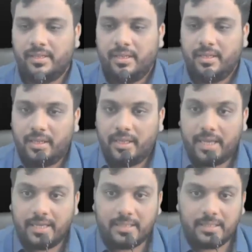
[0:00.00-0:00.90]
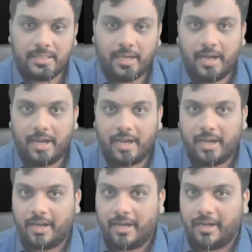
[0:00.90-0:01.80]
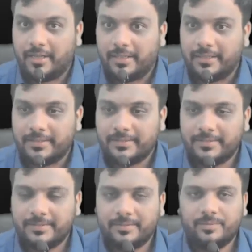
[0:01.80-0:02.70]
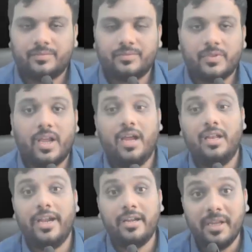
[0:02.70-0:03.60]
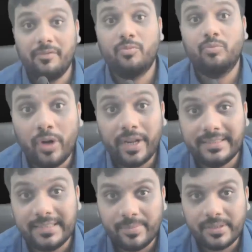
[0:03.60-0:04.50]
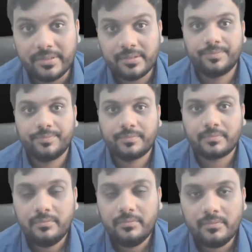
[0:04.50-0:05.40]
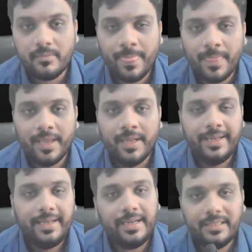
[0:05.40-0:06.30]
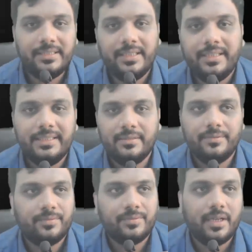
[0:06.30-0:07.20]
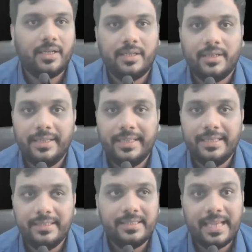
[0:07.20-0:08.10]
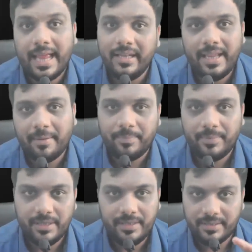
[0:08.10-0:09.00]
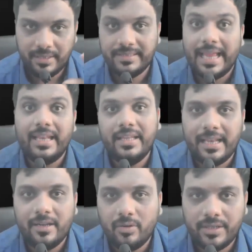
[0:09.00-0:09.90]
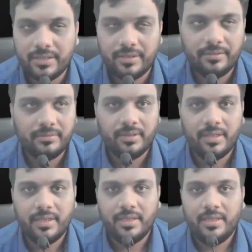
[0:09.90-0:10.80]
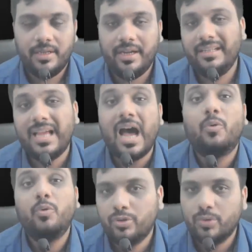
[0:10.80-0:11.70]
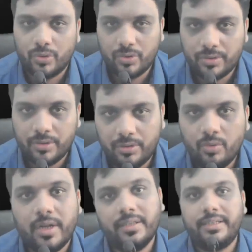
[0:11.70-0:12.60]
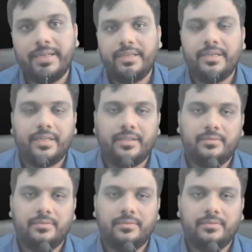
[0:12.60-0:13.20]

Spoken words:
Yes, sir. Let me give you more examples. Let us say in the salary calculation, it is outsourced to another entity.